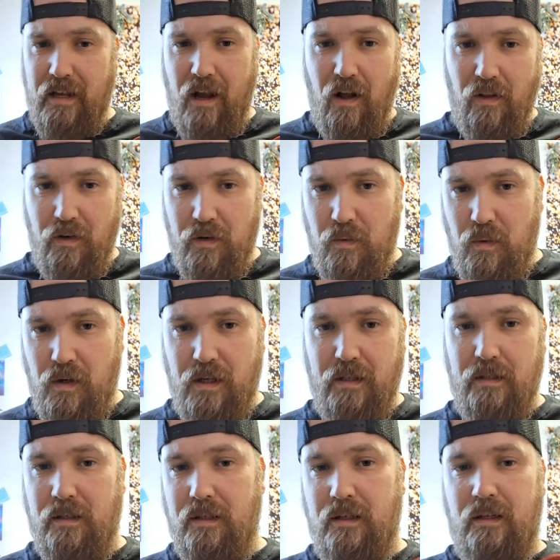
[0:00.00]
color
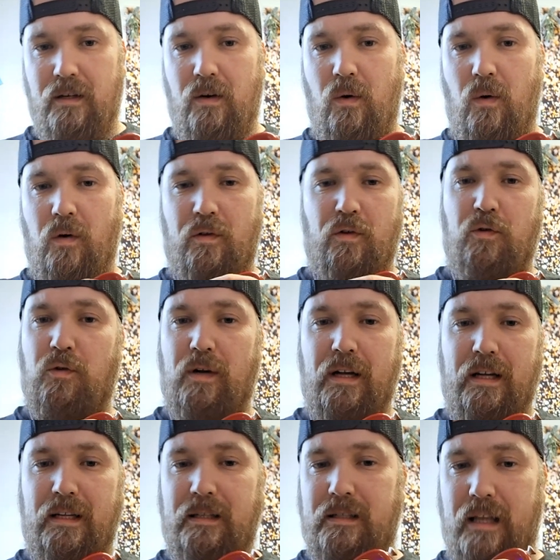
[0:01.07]
one, or the
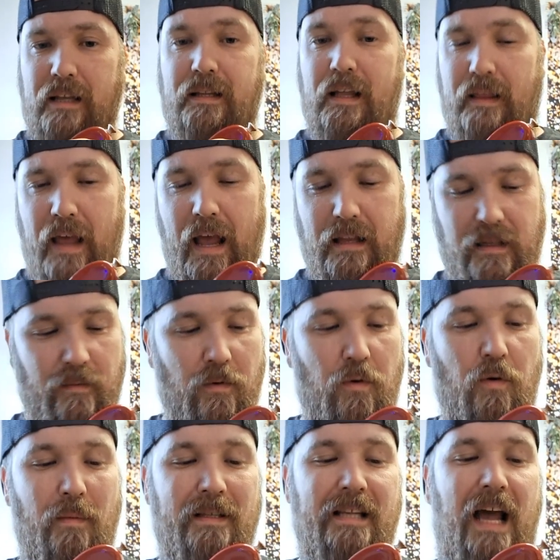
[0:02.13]
greens. They had some
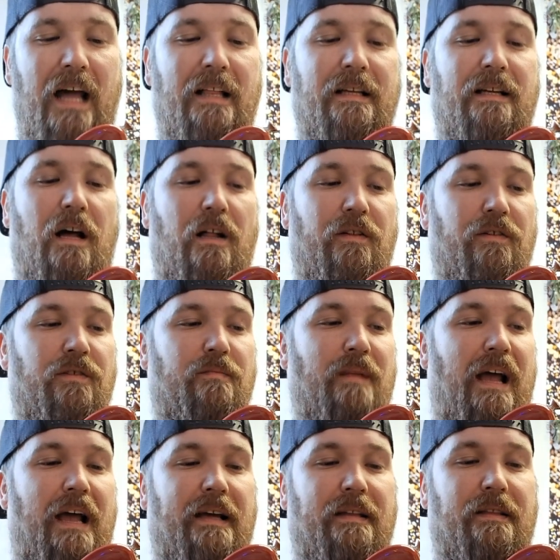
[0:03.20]
cool metallic colors
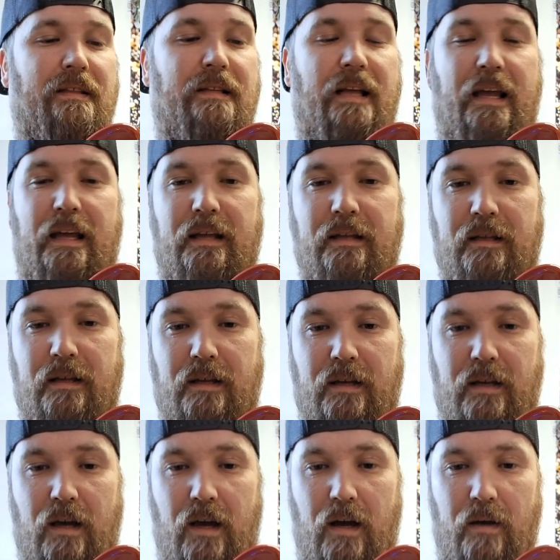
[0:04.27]
back in the day.
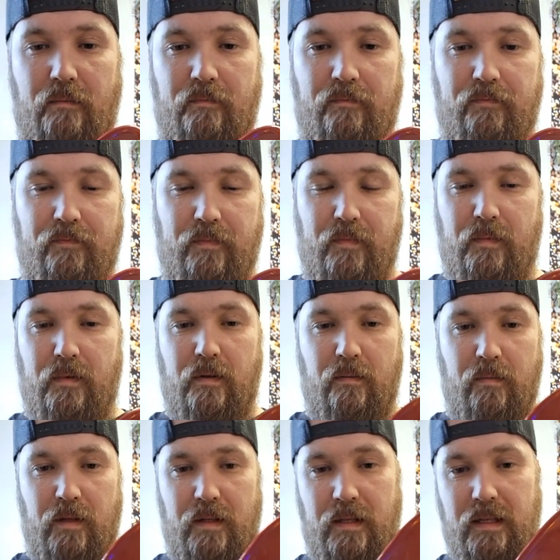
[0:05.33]

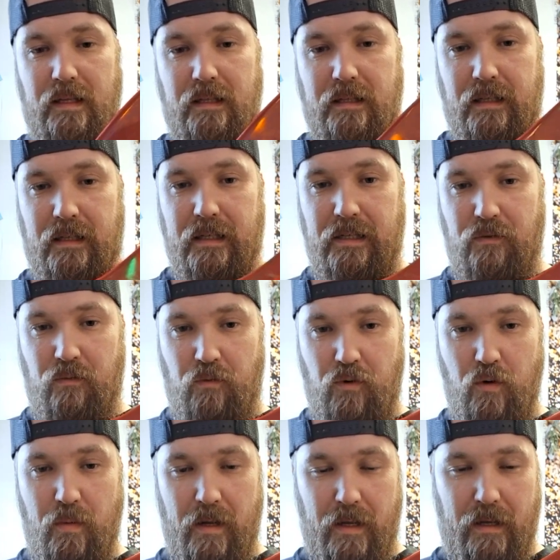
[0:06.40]
But this is
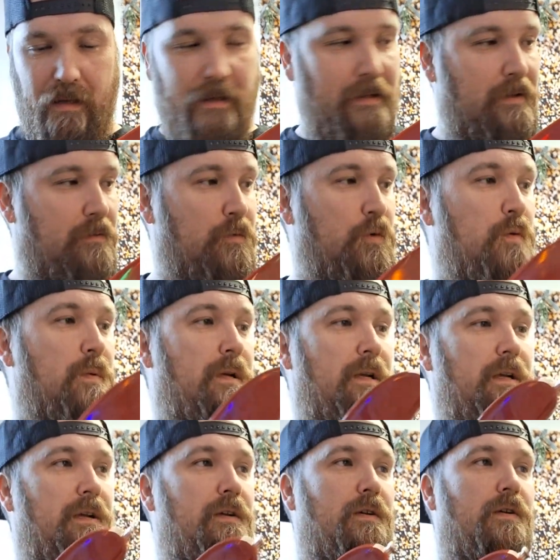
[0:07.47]
Ruby
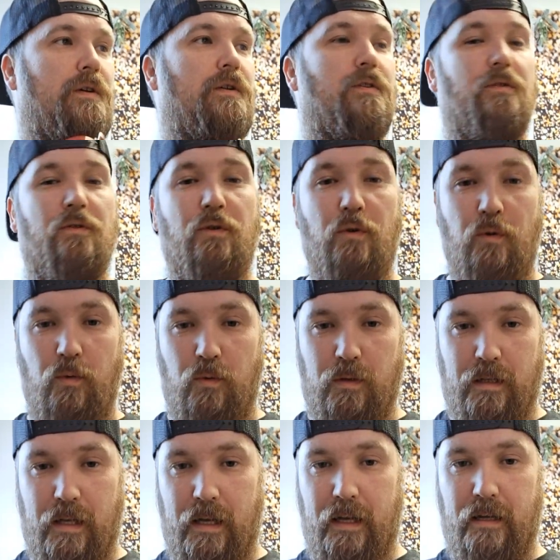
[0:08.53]

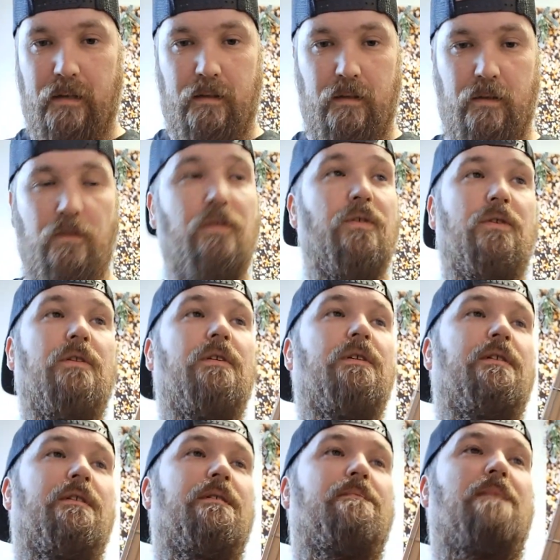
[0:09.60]
Tuesday.
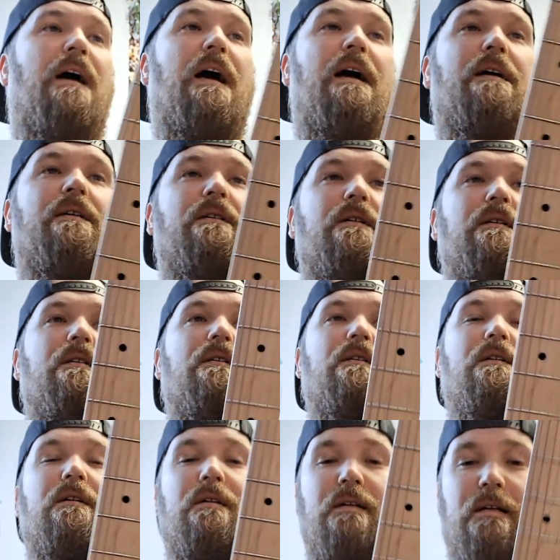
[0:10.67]
Goodbye.
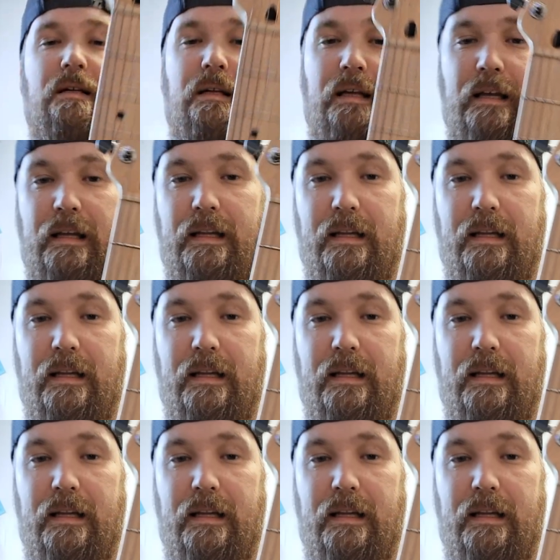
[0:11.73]
It